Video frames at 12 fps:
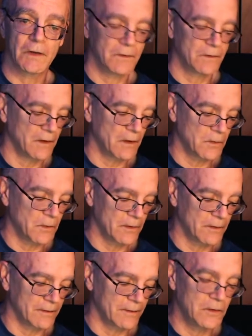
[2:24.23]
So
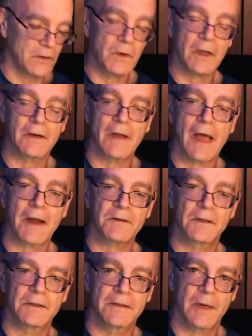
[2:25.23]
you can
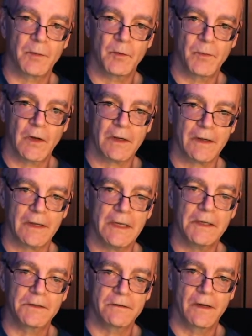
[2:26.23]
actually double pick
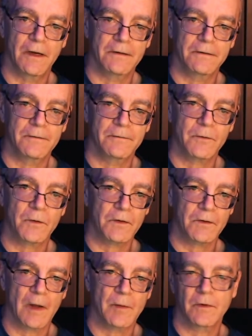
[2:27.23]
each note, for
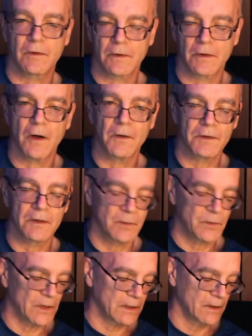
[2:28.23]
example, or alternate
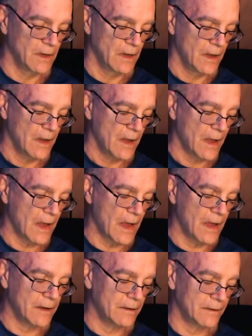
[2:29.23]
pick,
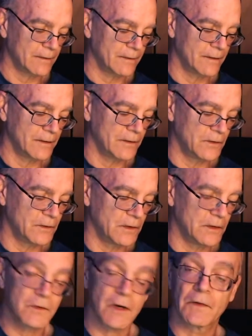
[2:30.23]
and
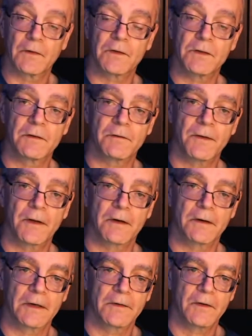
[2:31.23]
transition your
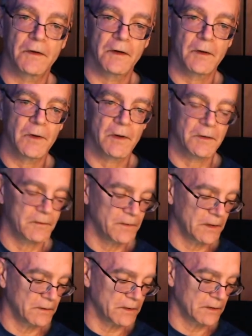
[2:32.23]
fingering. So here we go on the
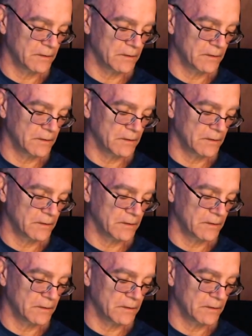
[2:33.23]
fingering.